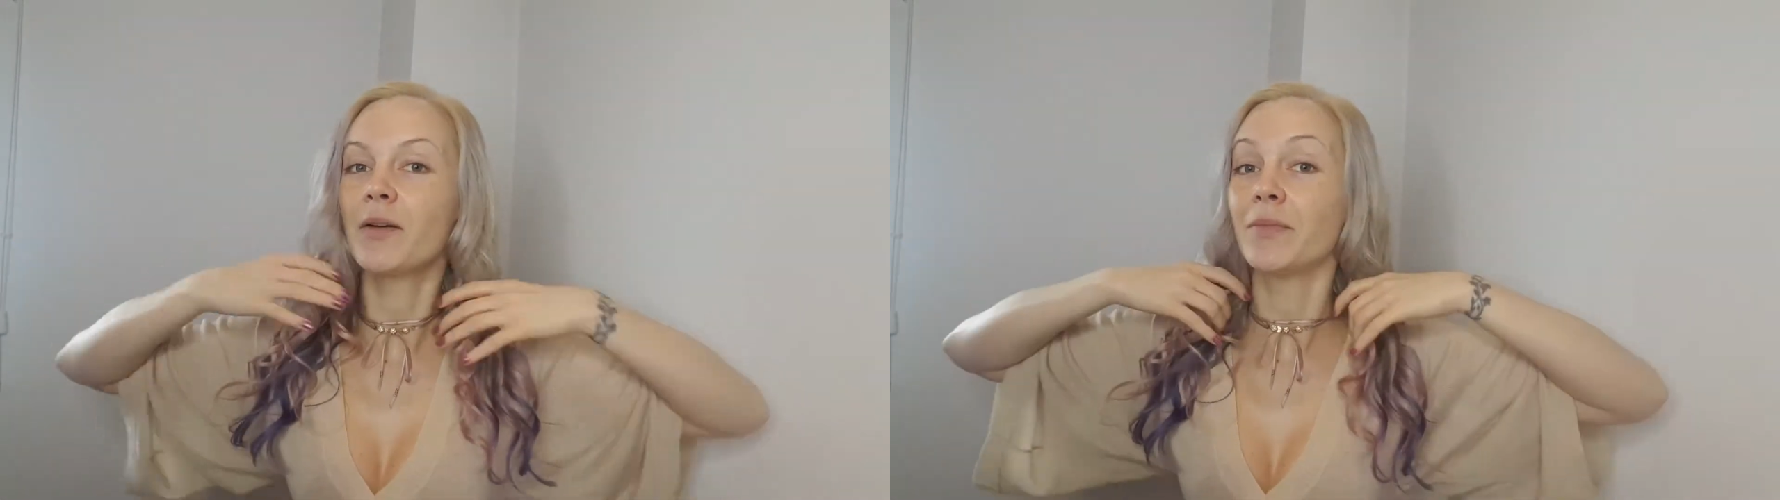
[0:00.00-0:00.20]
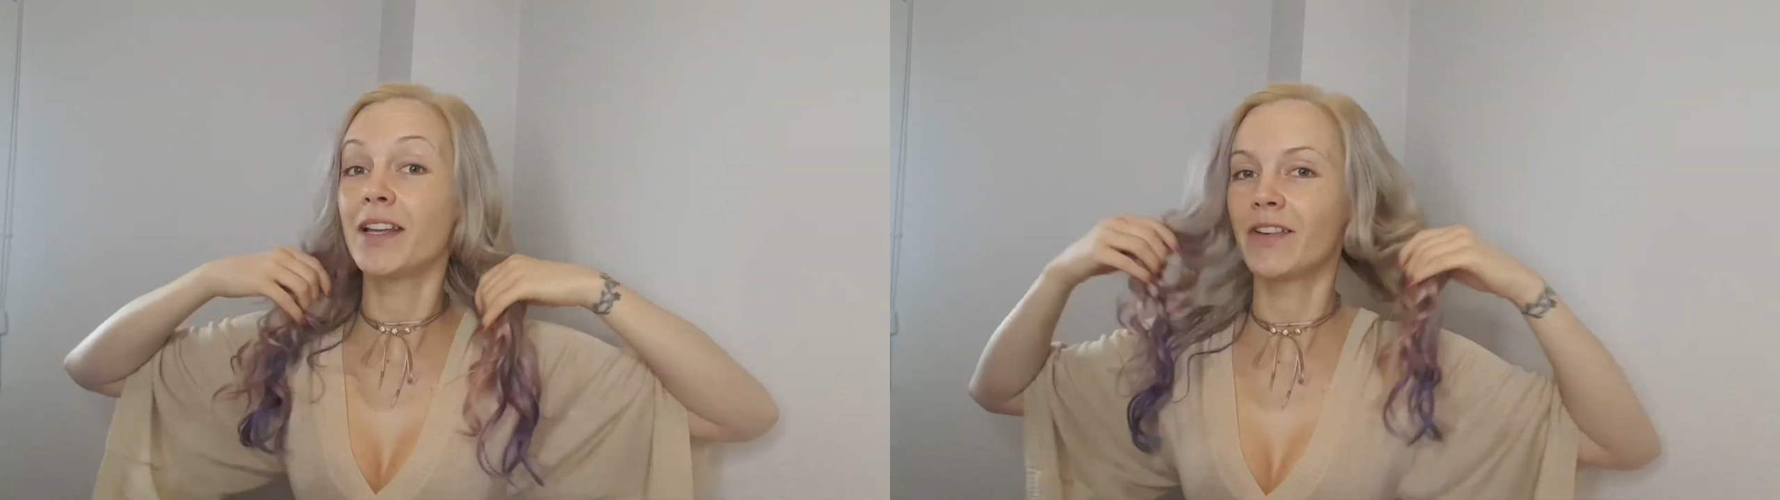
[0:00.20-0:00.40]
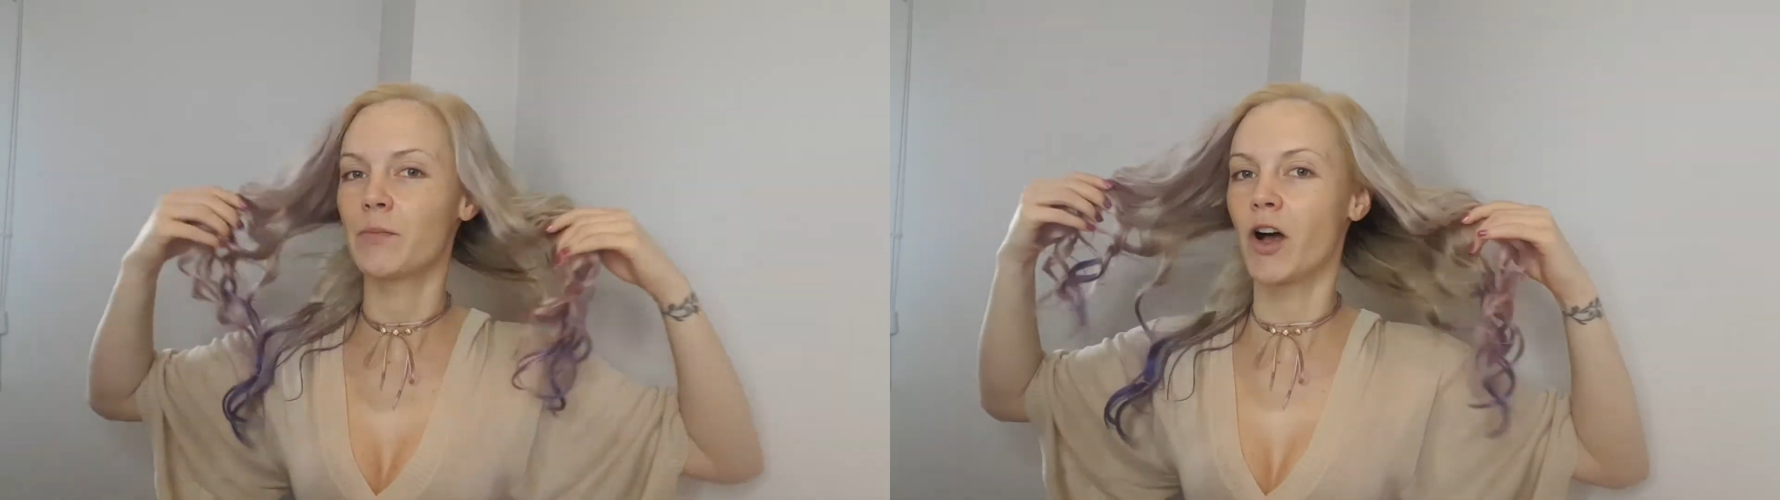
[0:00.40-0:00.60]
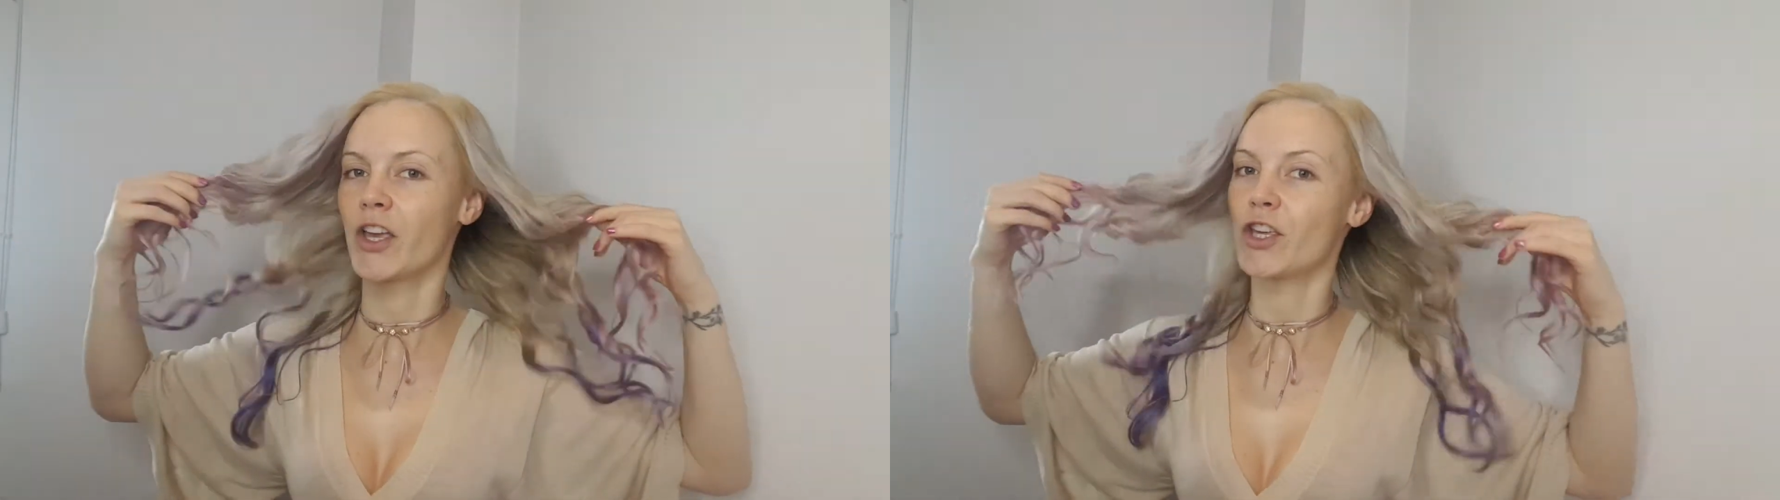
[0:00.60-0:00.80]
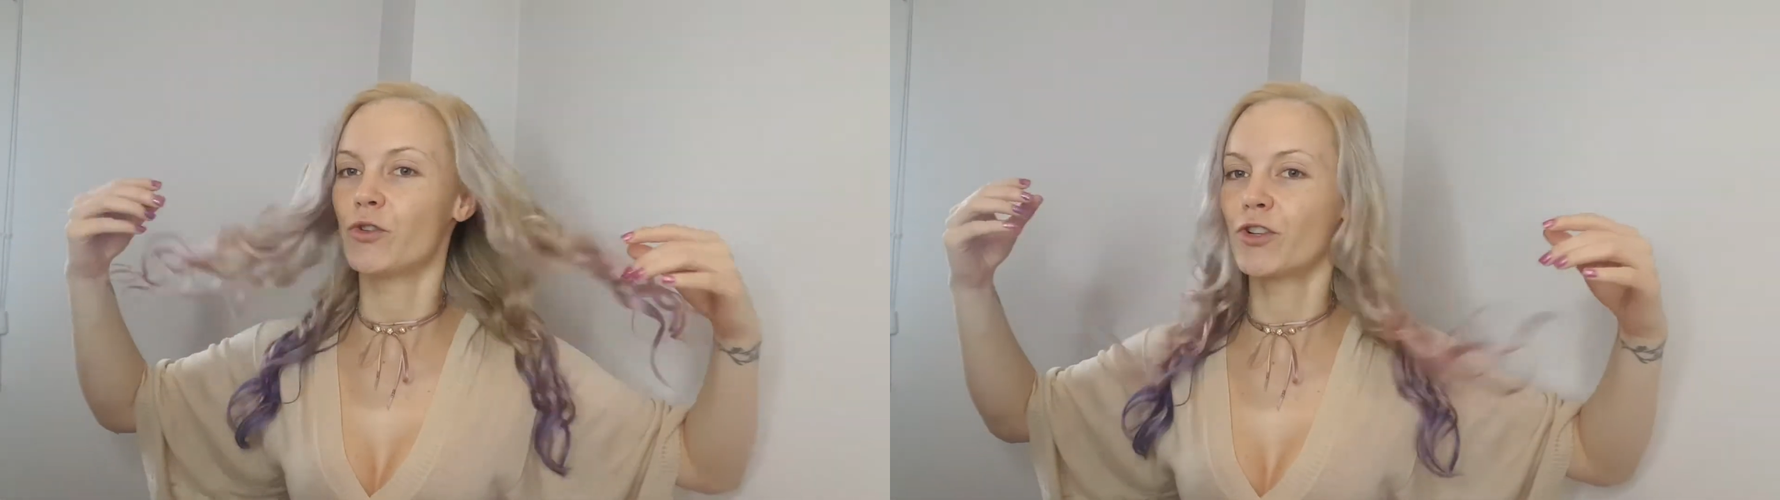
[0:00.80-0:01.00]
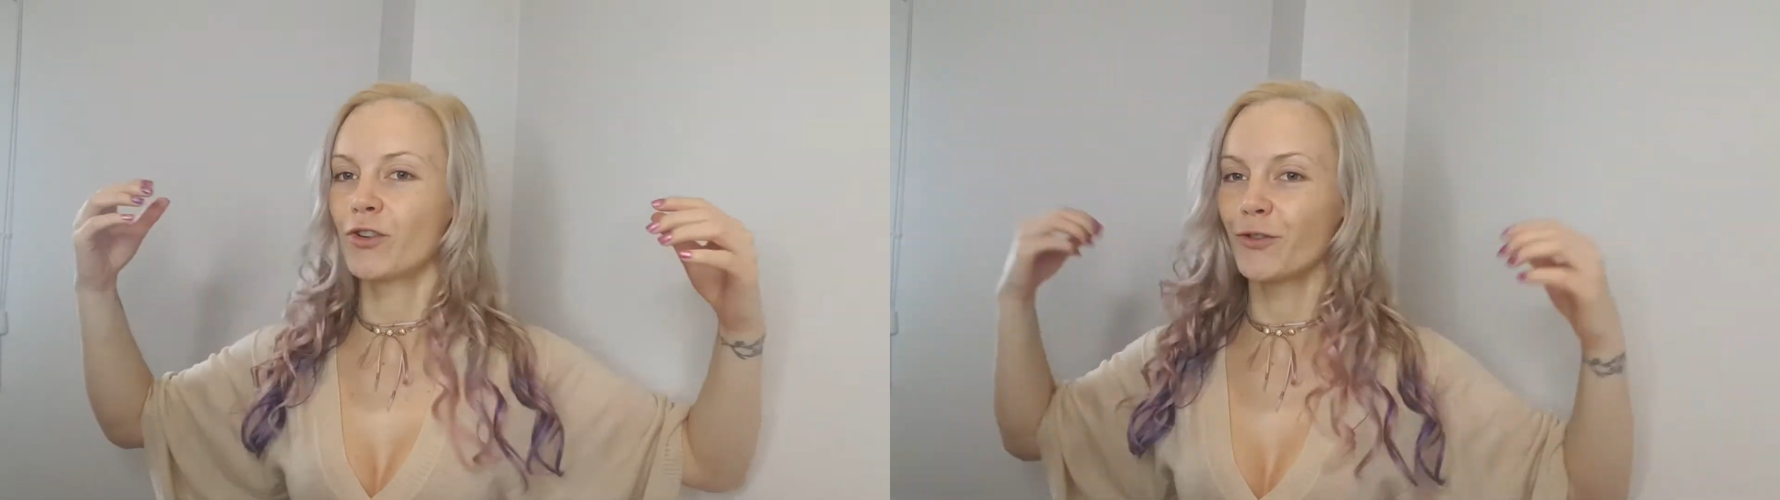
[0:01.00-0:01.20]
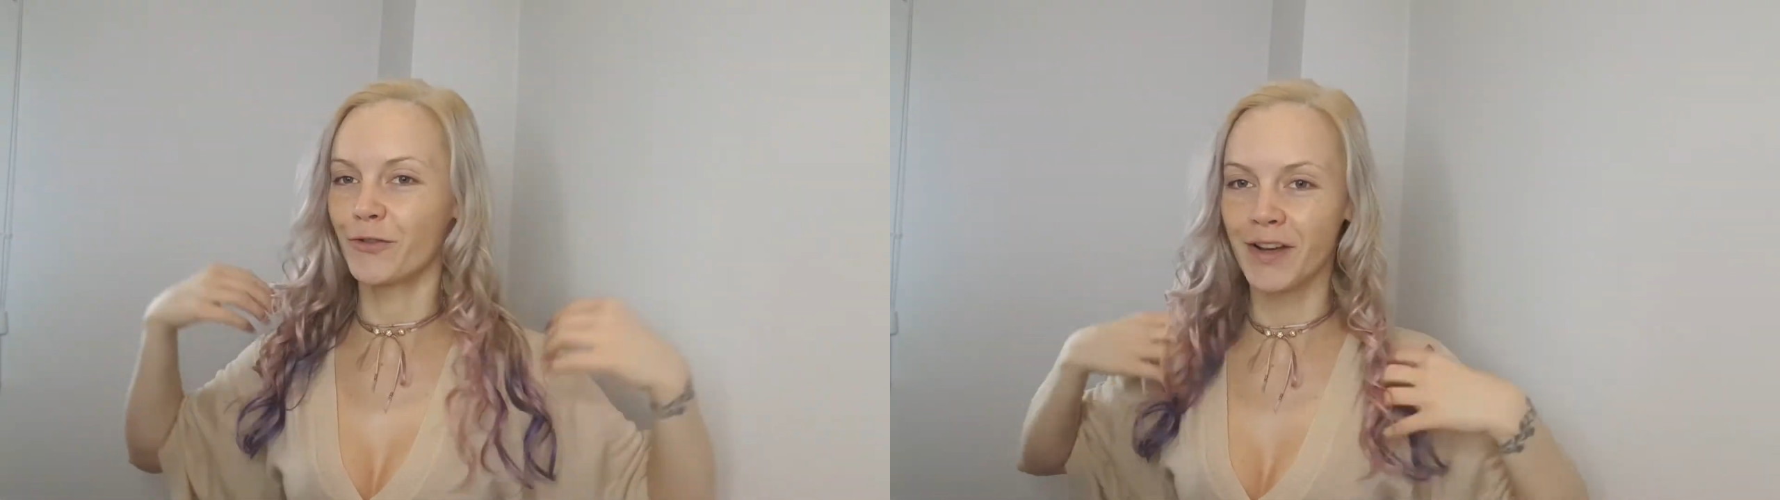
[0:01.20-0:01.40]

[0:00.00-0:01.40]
I'm living my unicorn